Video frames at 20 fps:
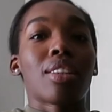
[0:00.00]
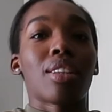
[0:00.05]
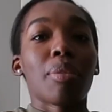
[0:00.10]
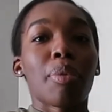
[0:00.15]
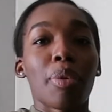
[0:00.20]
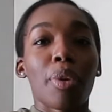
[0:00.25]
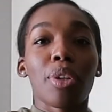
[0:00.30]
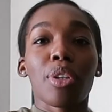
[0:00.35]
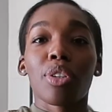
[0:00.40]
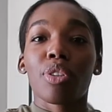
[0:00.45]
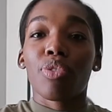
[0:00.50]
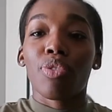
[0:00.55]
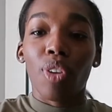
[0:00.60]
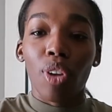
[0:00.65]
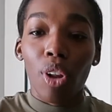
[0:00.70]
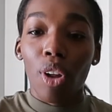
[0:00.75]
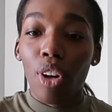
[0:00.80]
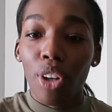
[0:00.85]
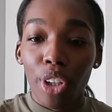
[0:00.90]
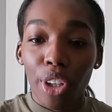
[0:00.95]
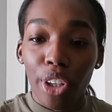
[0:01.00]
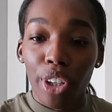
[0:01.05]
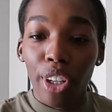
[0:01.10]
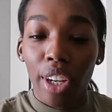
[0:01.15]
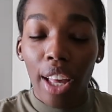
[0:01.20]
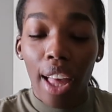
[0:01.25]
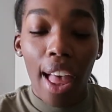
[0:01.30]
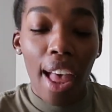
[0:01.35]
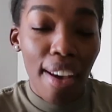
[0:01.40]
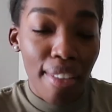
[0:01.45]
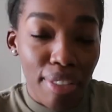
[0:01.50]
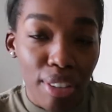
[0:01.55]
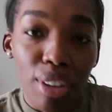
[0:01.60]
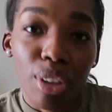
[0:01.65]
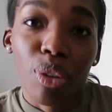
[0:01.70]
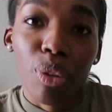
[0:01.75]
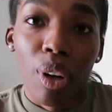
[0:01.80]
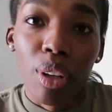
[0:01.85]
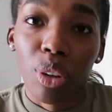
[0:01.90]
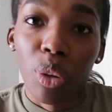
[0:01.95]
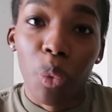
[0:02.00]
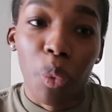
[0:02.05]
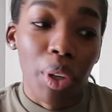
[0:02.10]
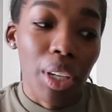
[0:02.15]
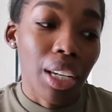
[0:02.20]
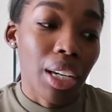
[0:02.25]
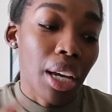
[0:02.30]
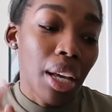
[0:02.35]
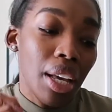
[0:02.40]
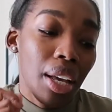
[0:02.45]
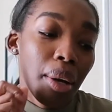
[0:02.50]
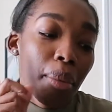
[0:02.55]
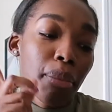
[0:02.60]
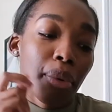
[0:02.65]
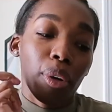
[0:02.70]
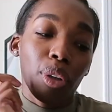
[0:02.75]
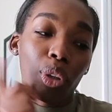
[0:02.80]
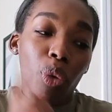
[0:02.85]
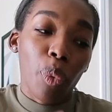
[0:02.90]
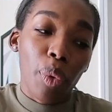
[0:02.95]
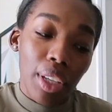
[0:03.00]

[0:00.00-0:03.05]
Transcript: The worst vlogger ever throughout the week. But on the